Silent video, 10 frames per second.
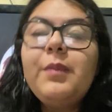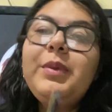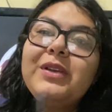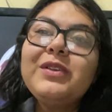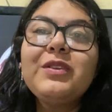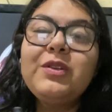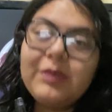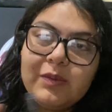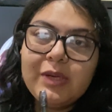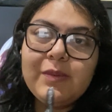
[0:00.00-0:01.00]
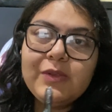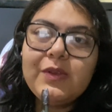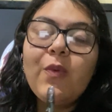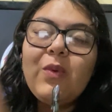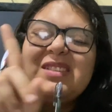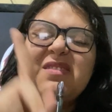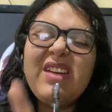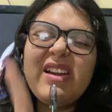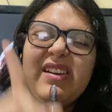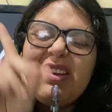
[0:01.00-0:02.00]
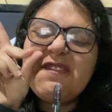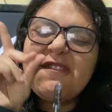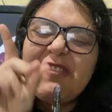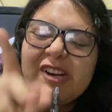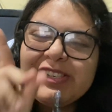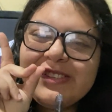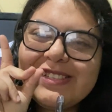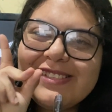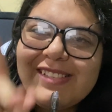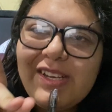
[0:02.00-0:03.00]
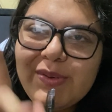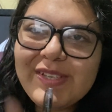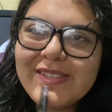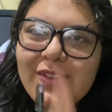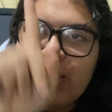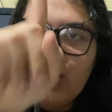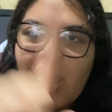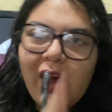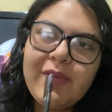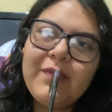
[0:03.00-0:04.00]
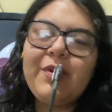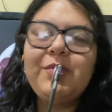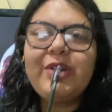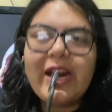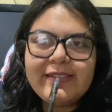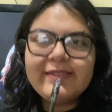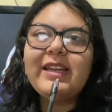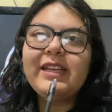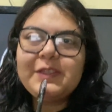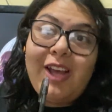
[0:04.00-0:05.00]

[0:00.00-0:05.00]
Because Club de Cuervos was the very first series not from United States.